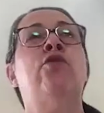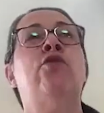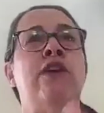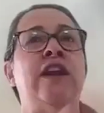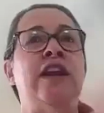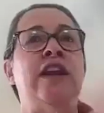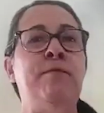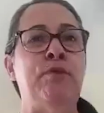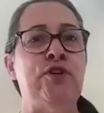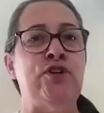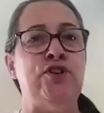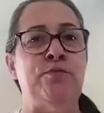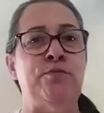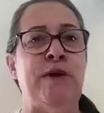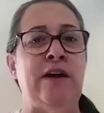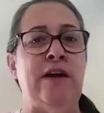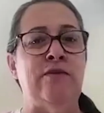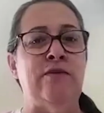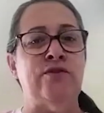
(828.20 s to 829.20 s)
really push your
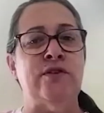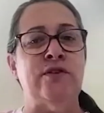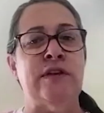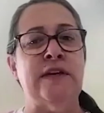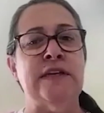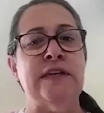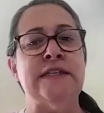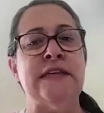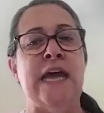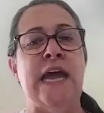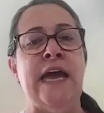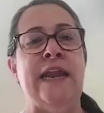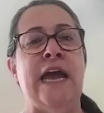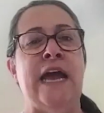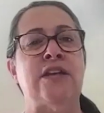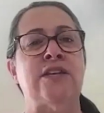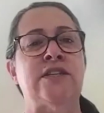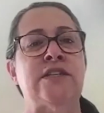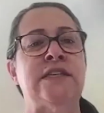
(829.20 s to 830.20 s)
boundaries, and
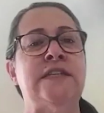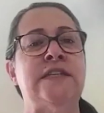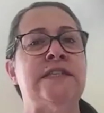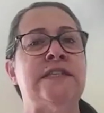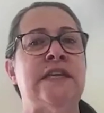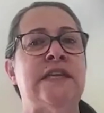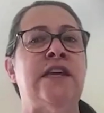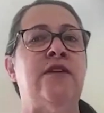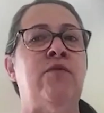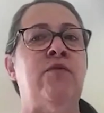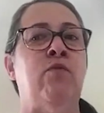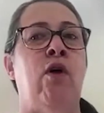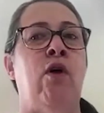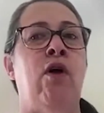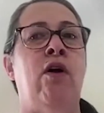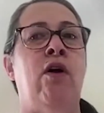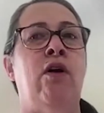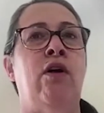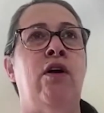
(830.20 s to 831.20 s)
actually see
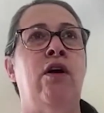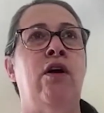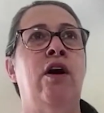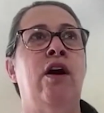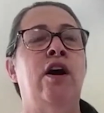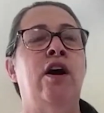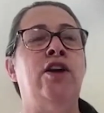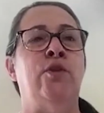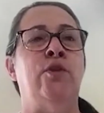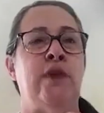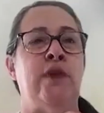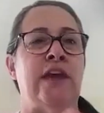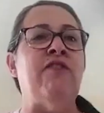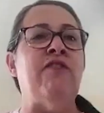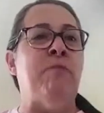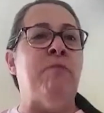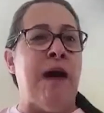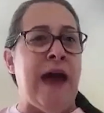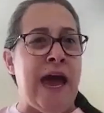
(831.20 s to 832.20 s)
what you can
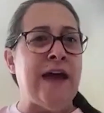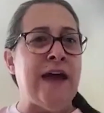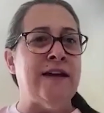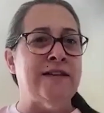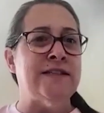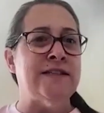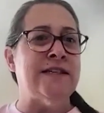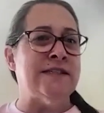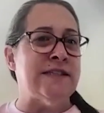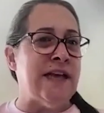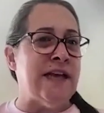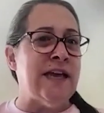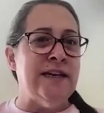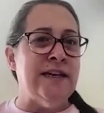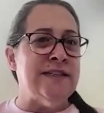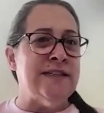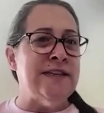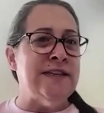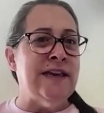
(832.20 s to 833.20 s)
give back to
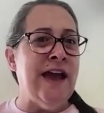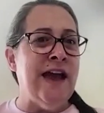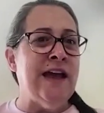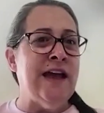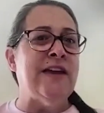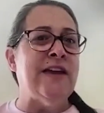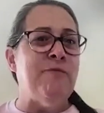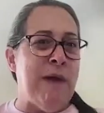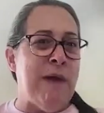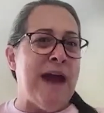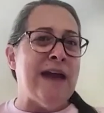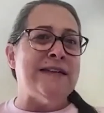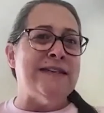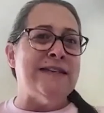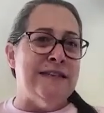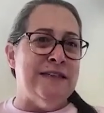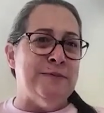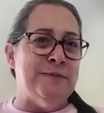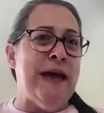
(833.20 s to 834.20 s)
society and give back to
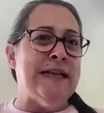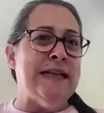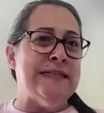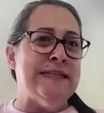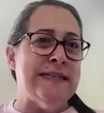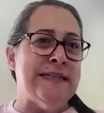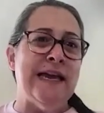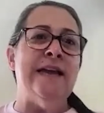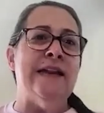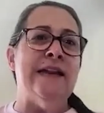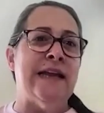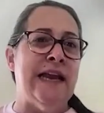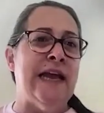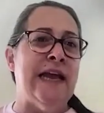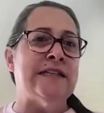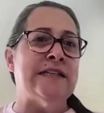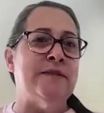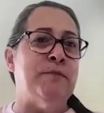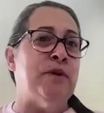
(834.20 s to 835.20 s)
these pets that get
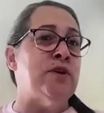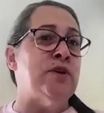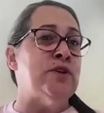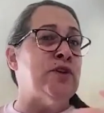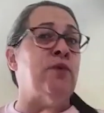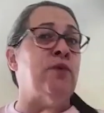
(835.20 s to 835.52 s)
neglected, because